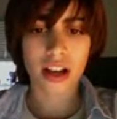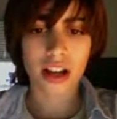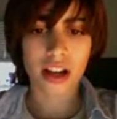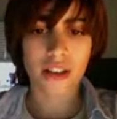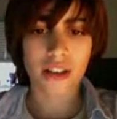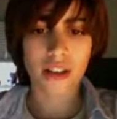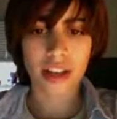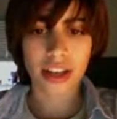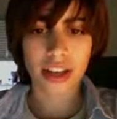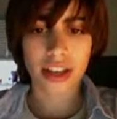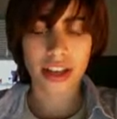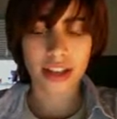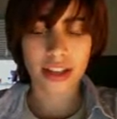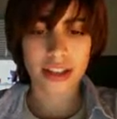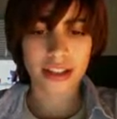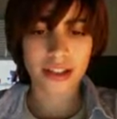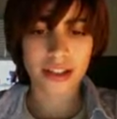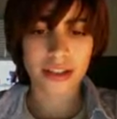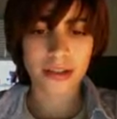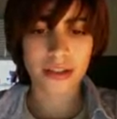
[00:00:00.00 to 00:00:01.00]
thing
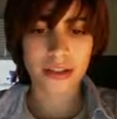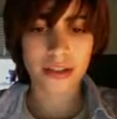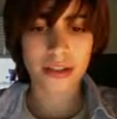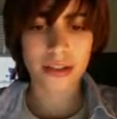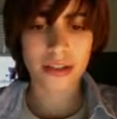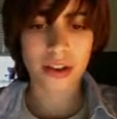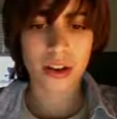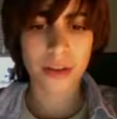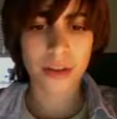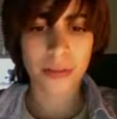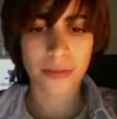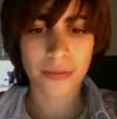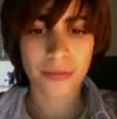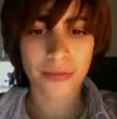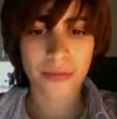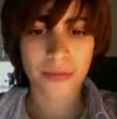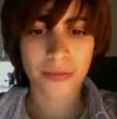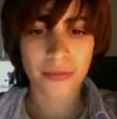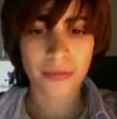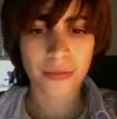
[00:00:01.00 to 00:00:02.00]
is. So
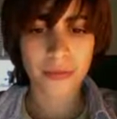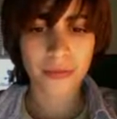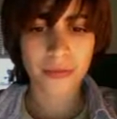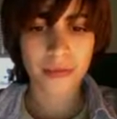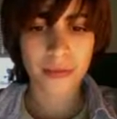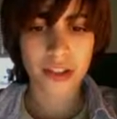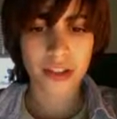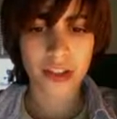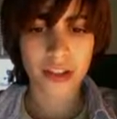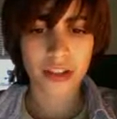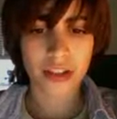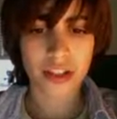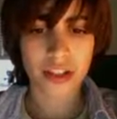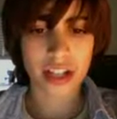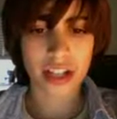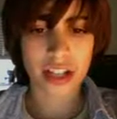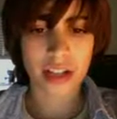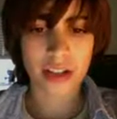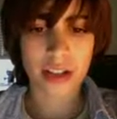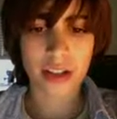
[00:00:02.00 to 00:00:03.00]
this should
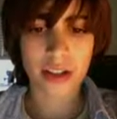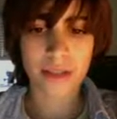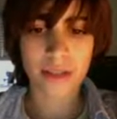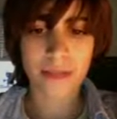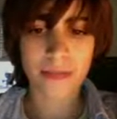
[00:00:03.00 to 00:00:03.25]
download.